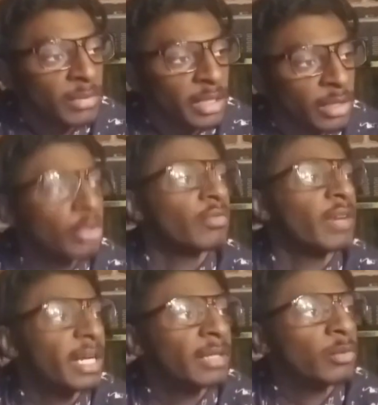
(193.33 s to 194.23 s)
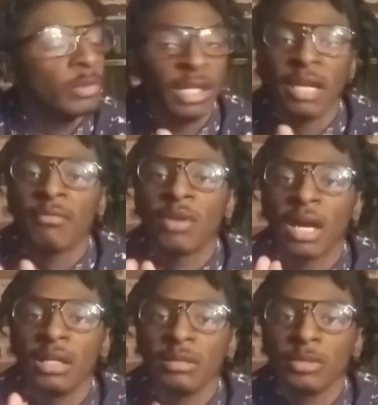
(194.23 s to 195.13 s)
and notified whenever
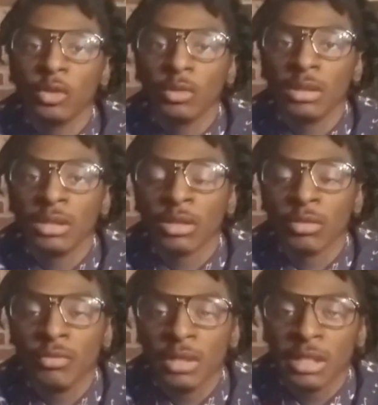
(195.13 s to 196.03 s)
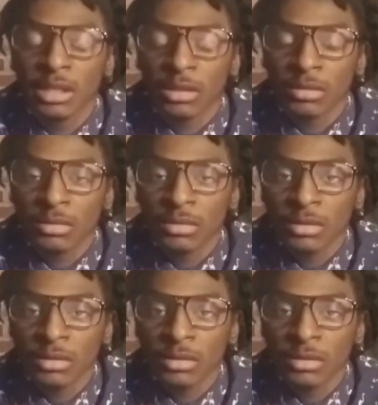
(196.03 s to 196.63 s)
I upload another video